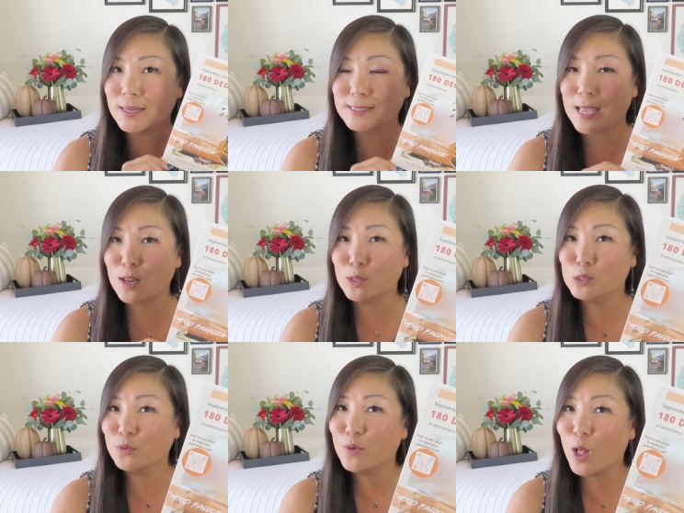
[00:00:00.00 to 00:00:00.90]
and it's got
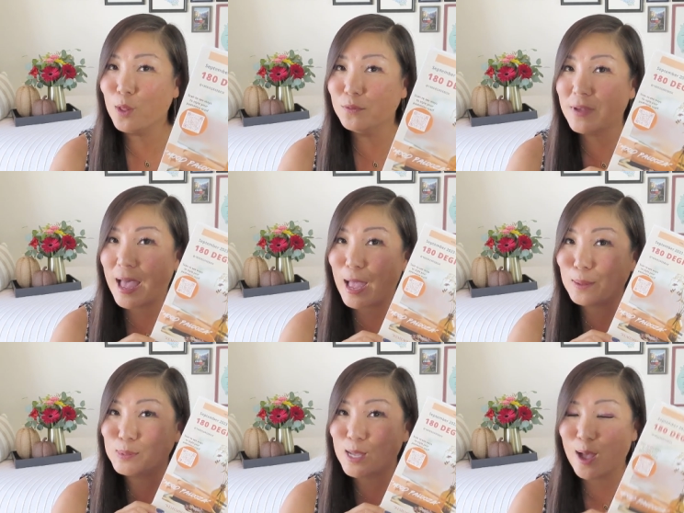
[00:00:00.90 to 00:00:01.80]
those fall
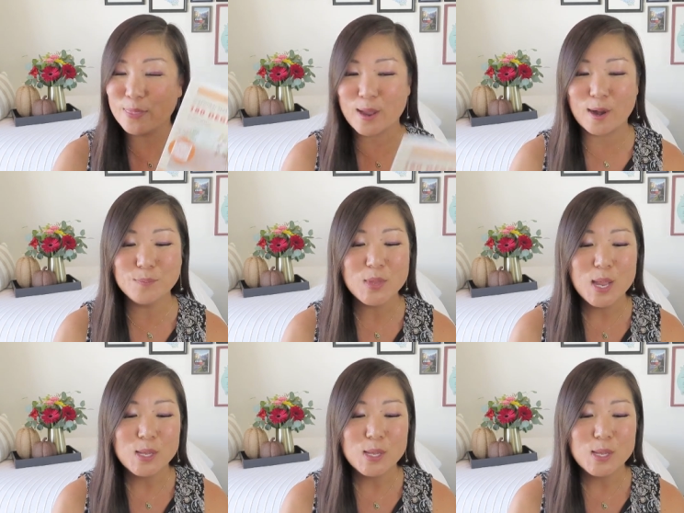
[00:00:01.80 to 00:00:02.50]
vibes on there.